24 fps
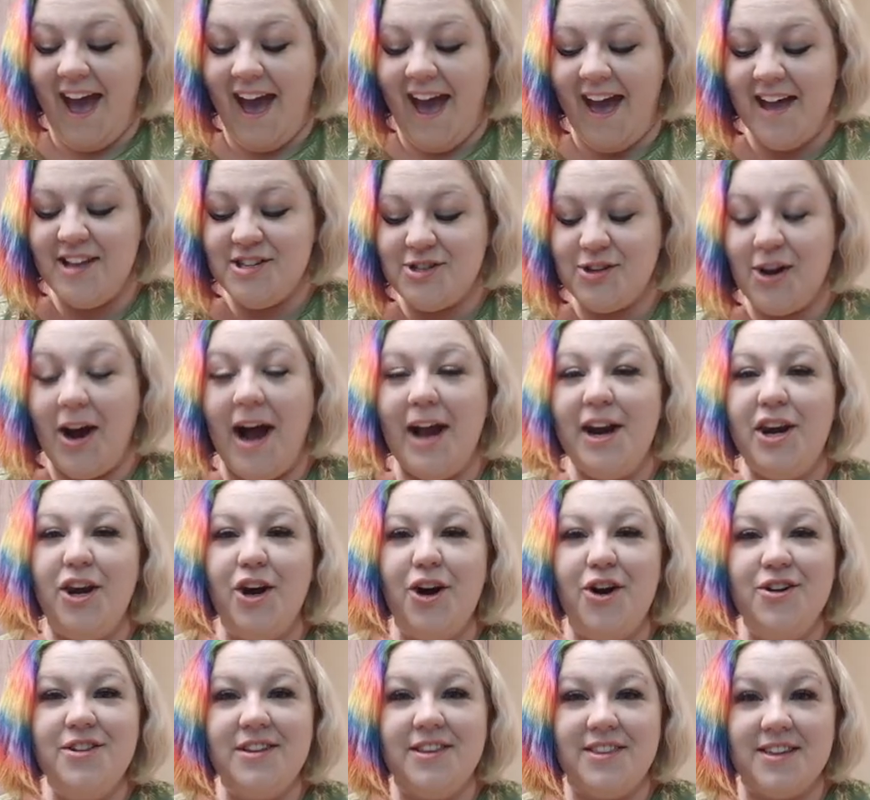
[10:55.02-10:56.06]
and so I
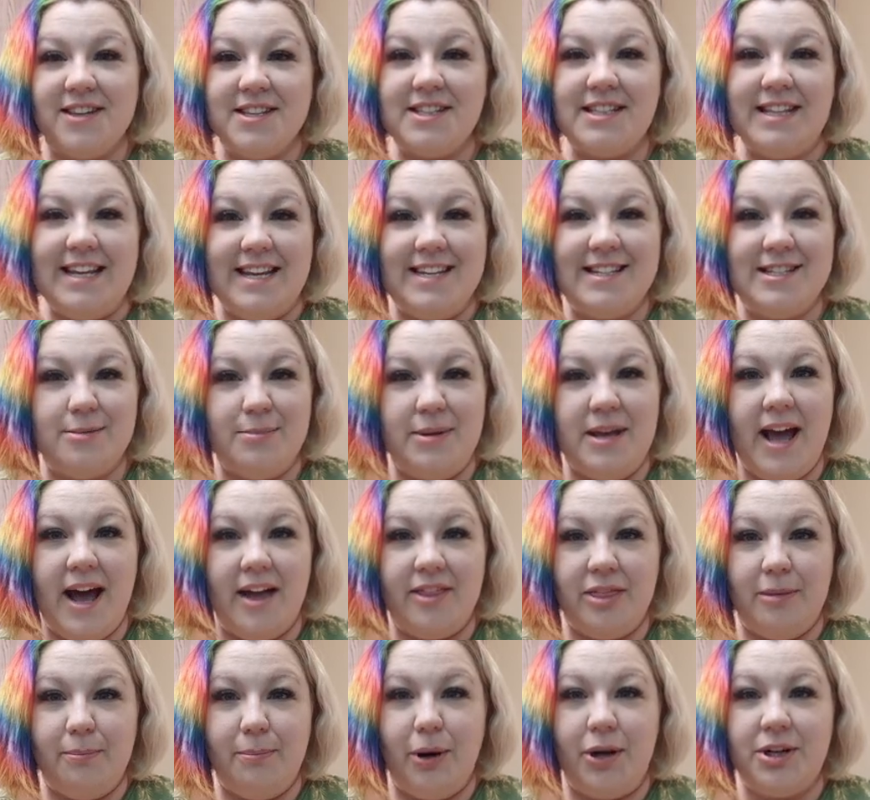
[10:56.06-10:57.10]
know that this needs to be
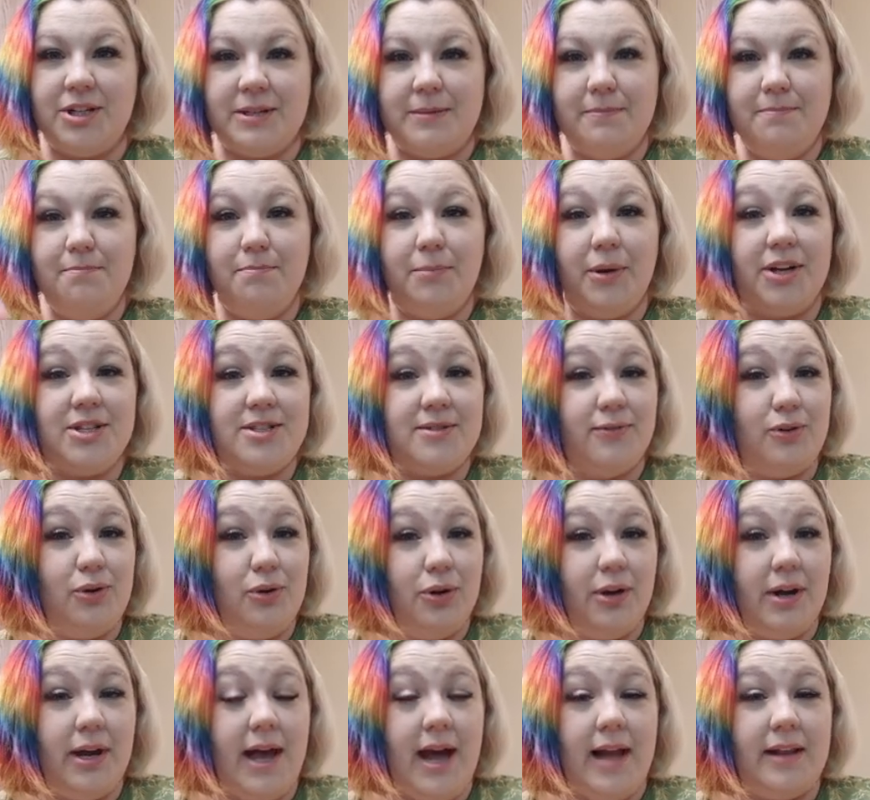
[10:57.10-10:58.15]
at the bottom because if you
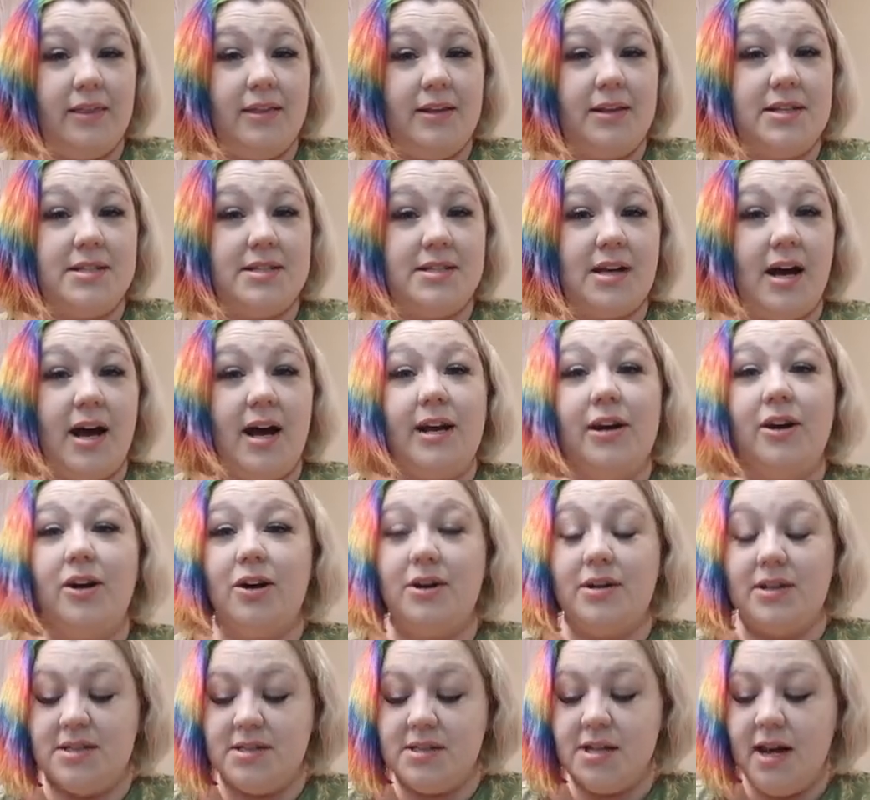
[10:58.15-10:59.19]
look at the design
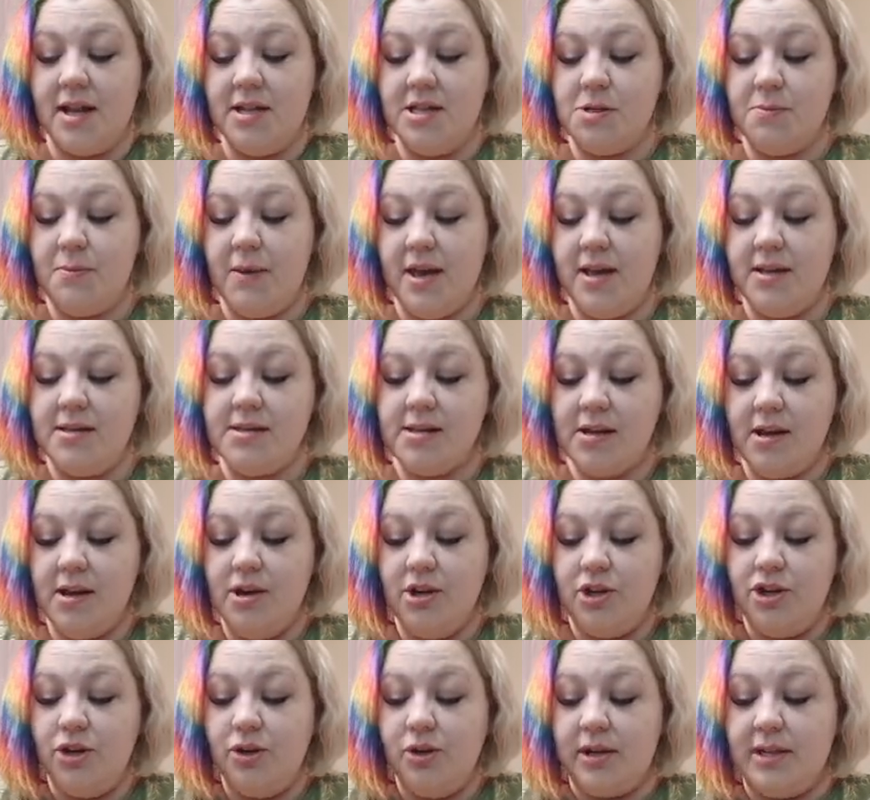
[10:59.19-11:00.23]
on design space,
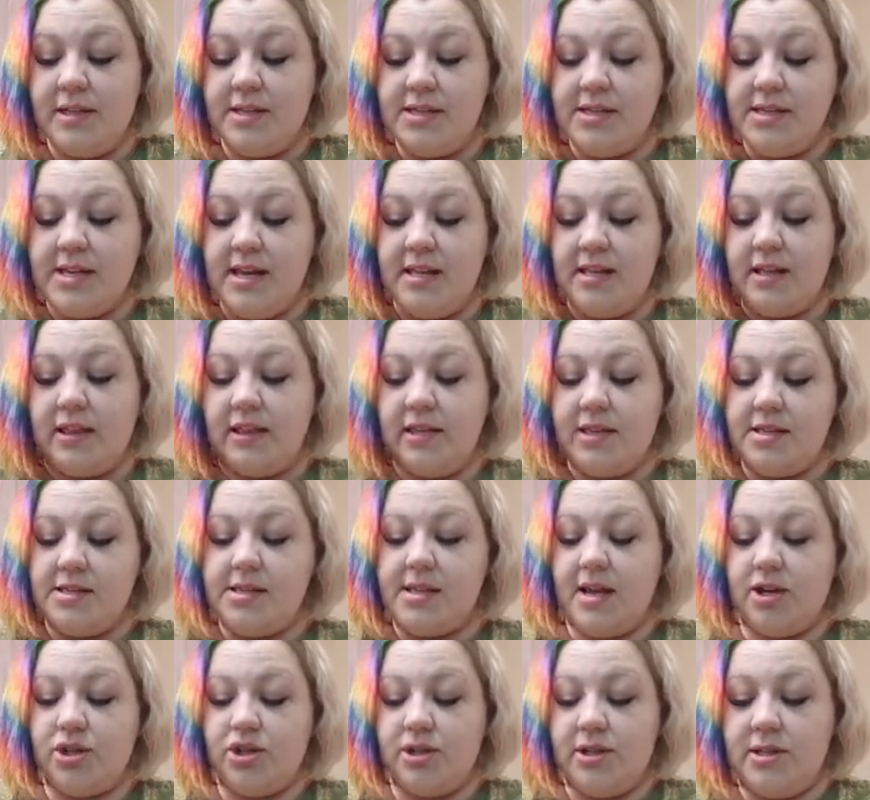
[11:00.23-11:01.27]
you can see that this
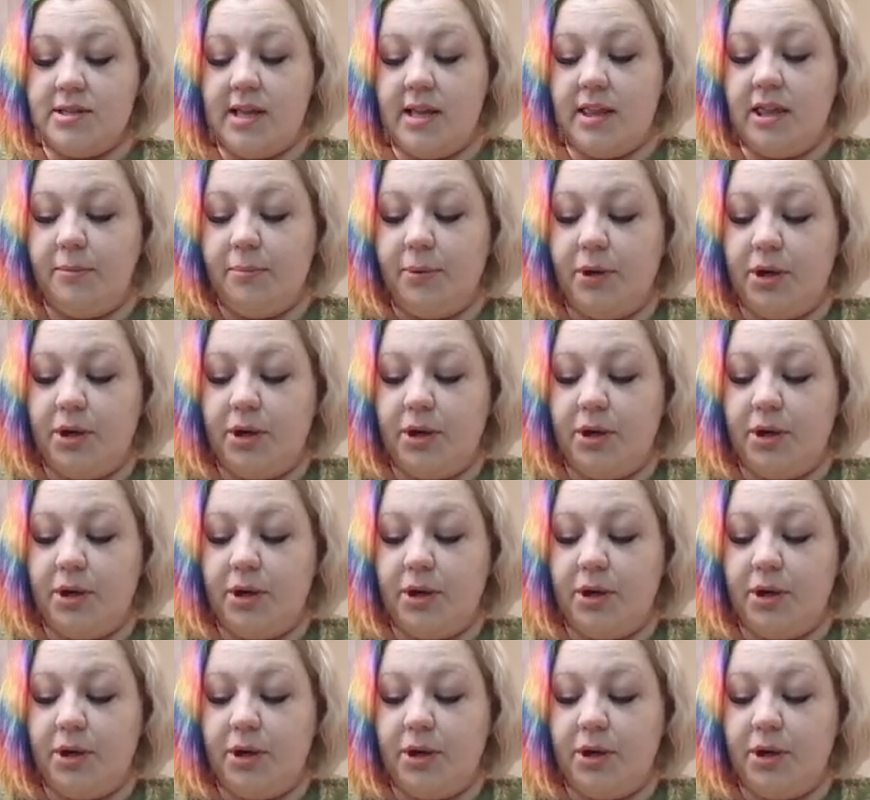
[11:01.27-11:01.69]
section is at the